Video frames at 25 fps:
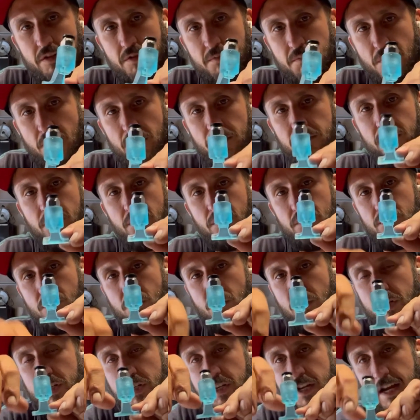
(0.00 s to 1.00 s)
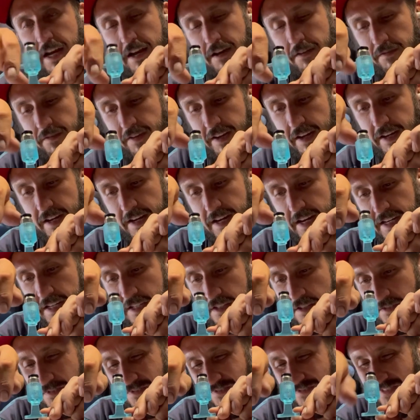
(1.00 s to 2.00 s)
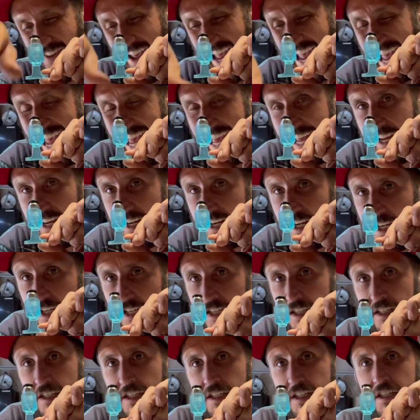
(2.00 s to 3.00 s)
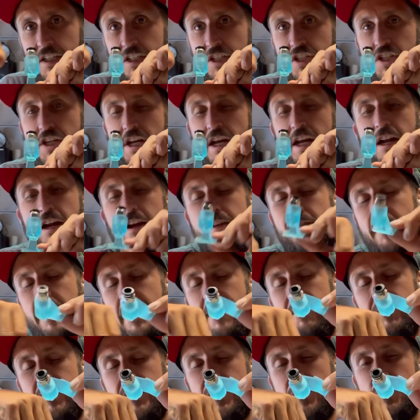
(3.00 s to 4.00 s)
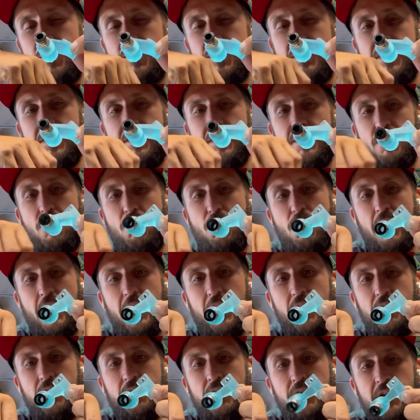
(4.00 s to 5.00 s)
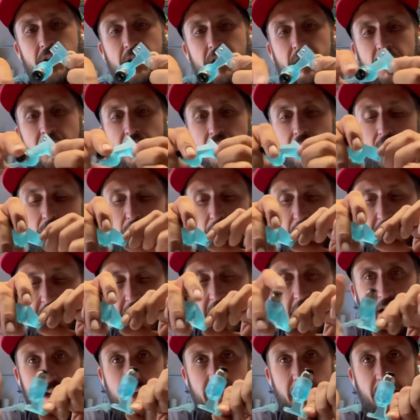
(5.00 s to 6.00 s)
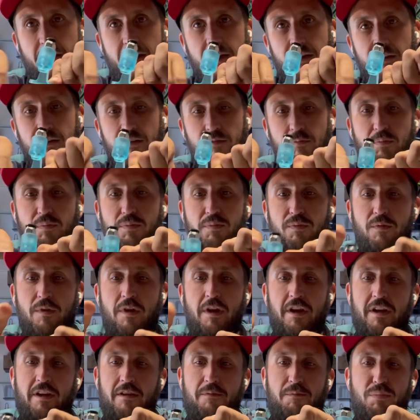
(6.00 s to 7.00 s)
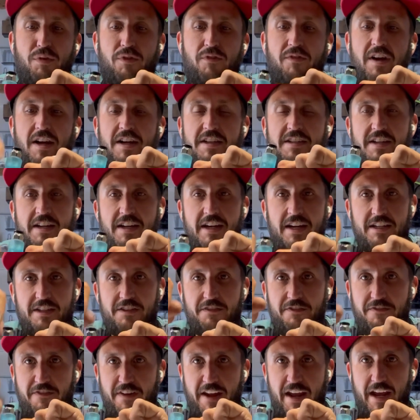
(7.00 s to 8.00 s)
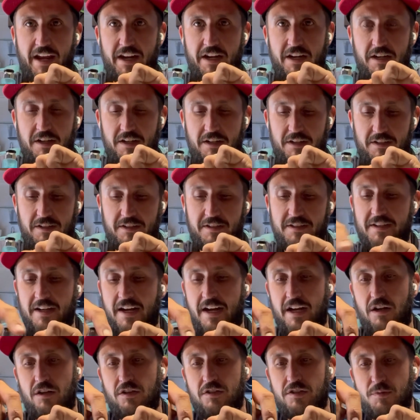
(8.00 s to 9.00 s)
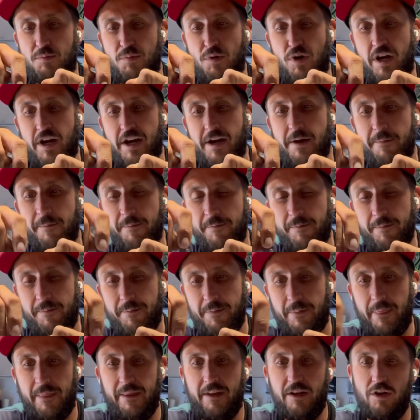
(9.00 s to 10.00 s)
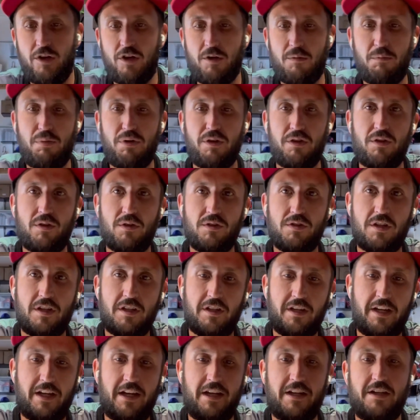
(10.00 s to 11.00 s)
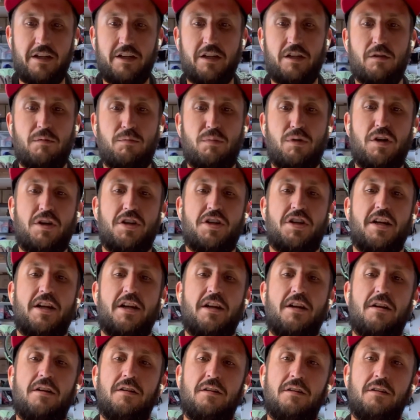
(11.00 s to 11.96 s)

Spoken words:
Moflows, which have a nice fan jet. I haven't used these in a while, but yeah, it provides a nice fan style spray, and you can put those on the end of your brush head.